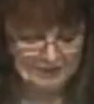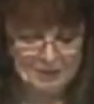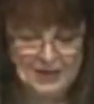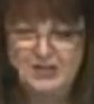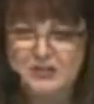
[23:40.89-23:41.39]

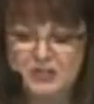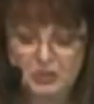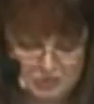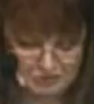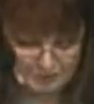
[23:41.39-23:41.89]
be so
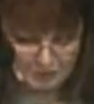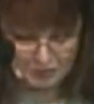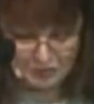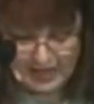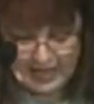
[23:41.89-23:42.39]

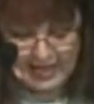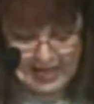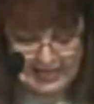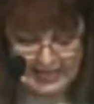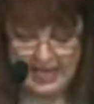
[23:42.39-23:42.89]
smooth.
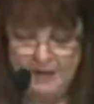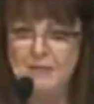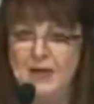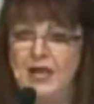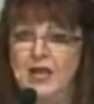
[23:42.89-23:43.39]
Give
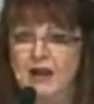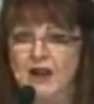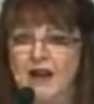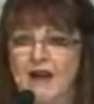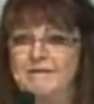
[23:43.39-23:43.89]
me your
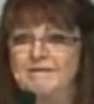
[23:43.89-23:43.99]
heart,